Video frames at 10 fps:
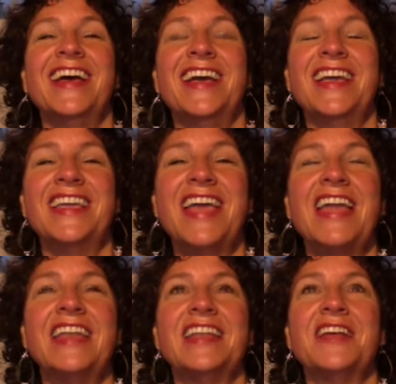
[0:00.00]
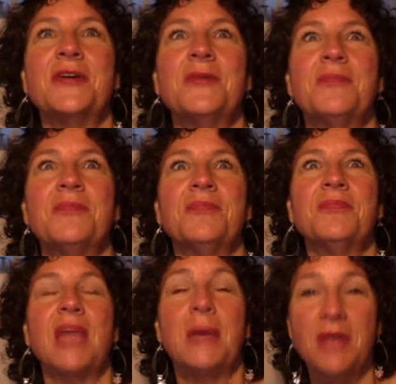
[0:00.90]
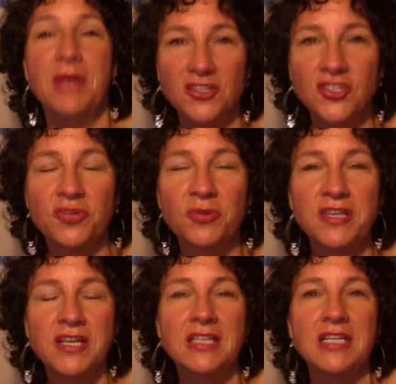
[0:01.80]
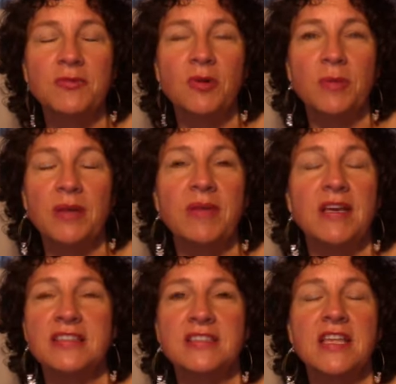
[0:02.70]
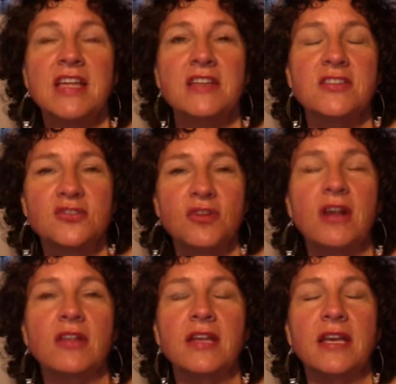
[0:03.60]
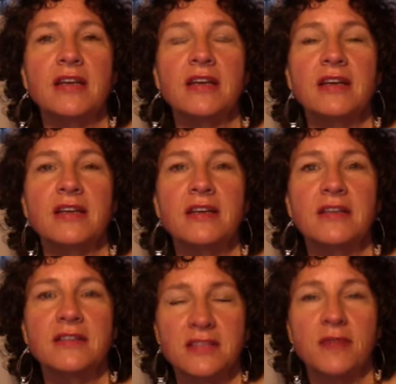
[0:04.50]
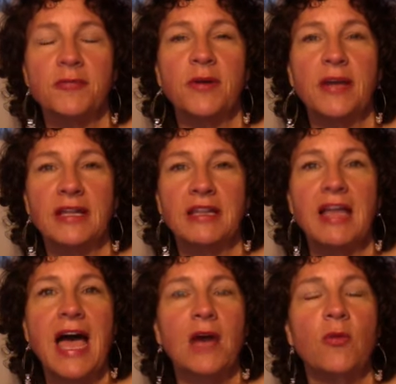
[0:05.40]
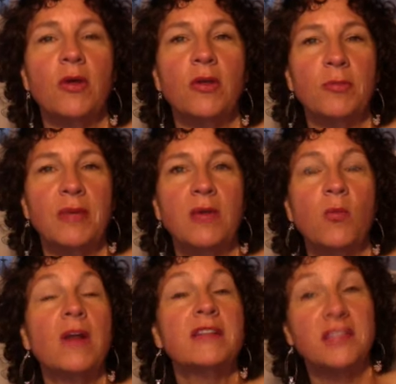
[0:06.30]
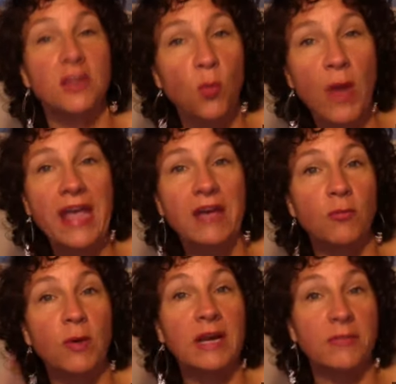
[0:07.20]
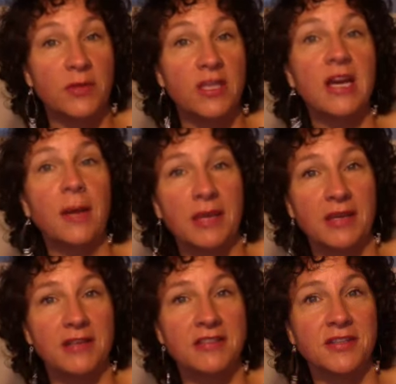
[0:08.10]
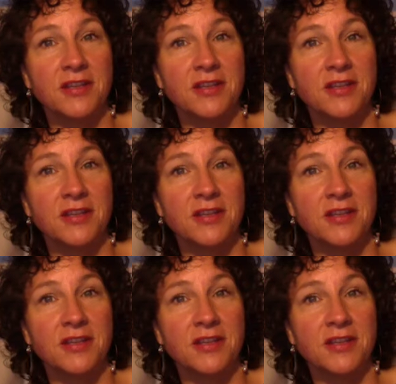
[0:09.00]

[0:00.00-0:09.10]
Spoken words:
Yet, I'm not sure what the clear will be, because struggling, suffering, and lack will be what's in the way of whatever the yummy is.